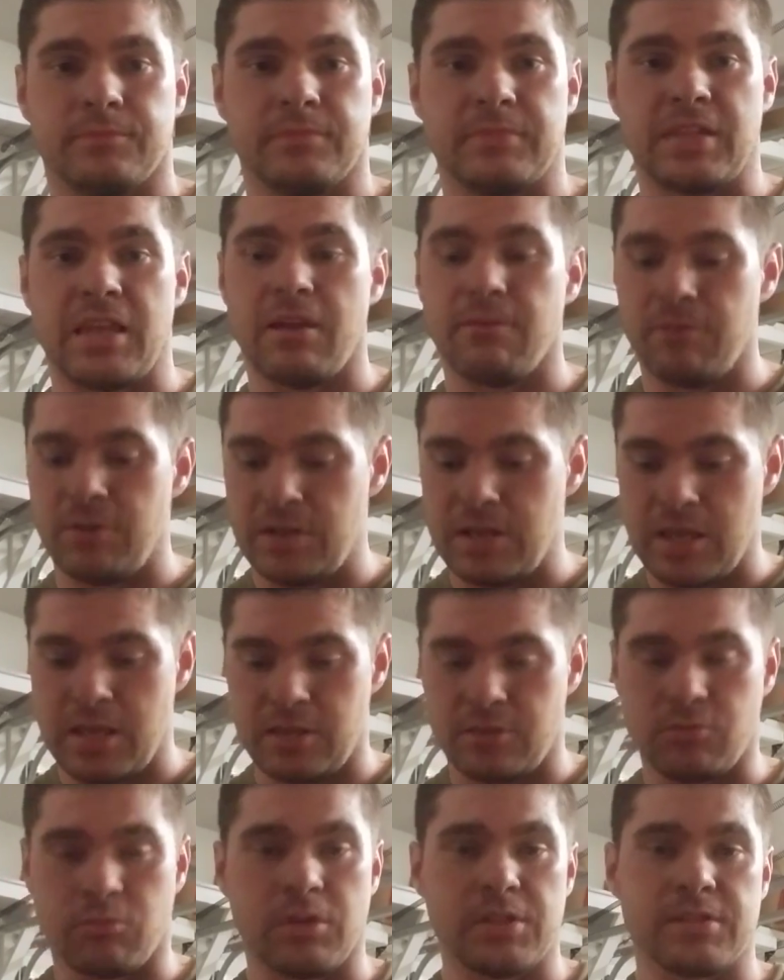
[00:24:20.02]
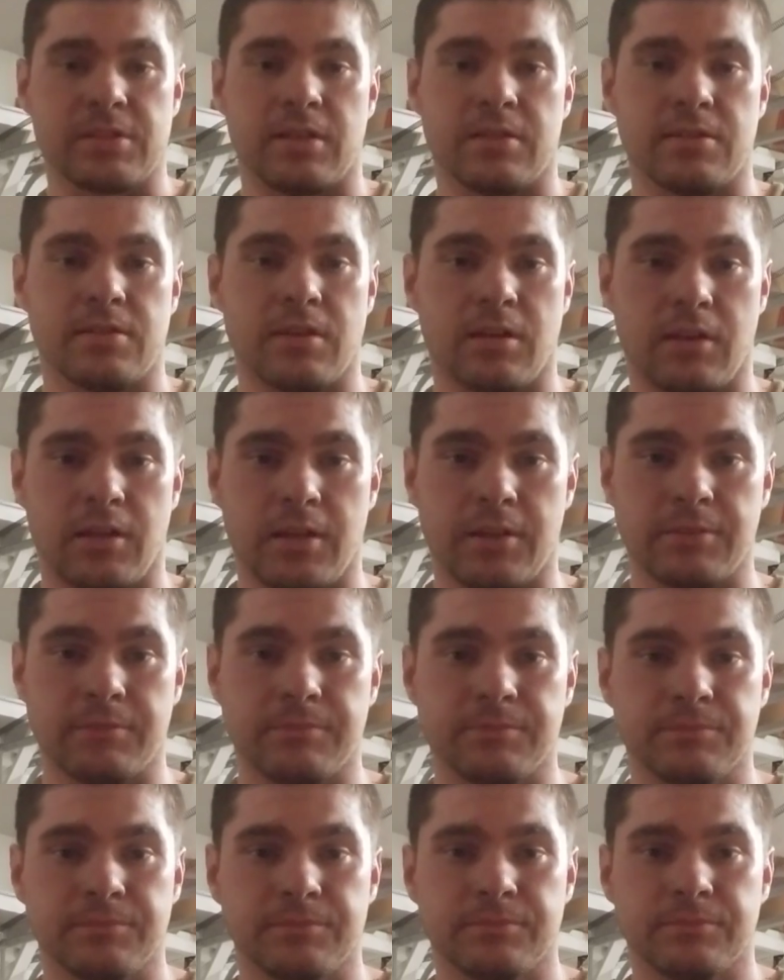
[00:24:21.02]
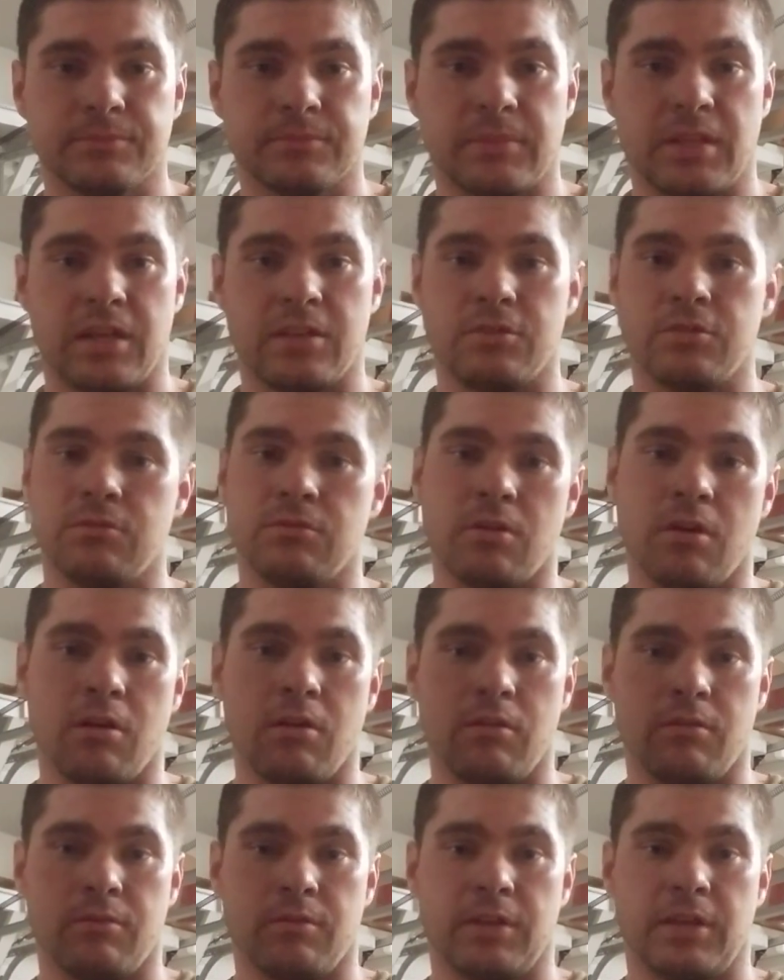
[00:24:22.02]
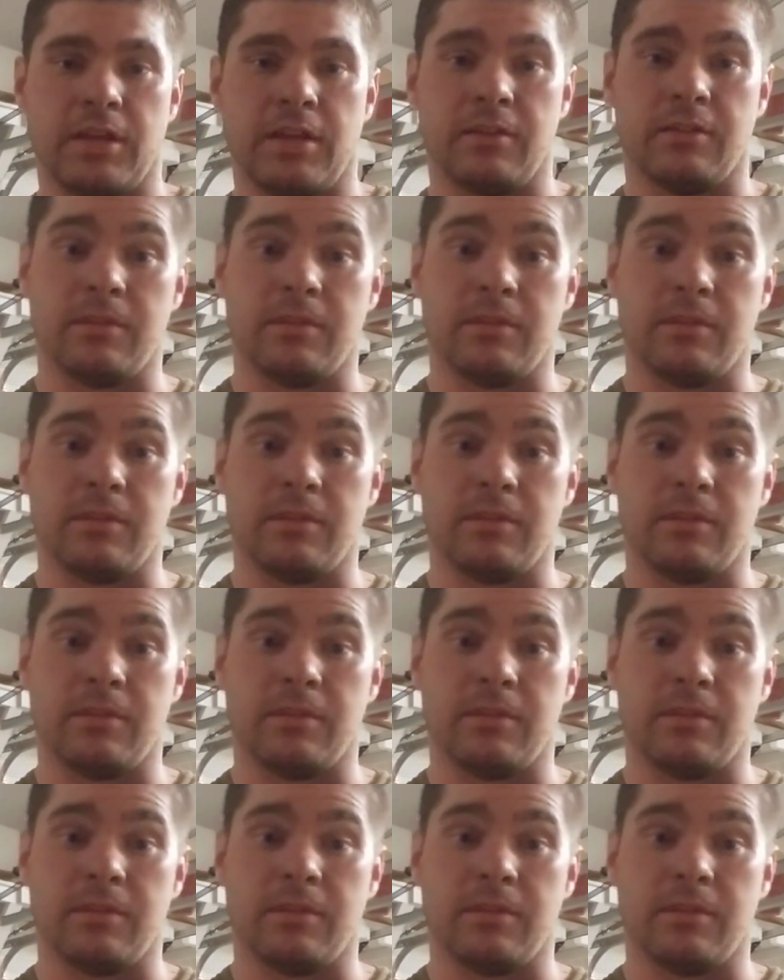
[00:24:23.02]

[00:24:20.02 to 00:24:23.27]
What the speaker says: Every day, twice on Sunday. I do it all over again.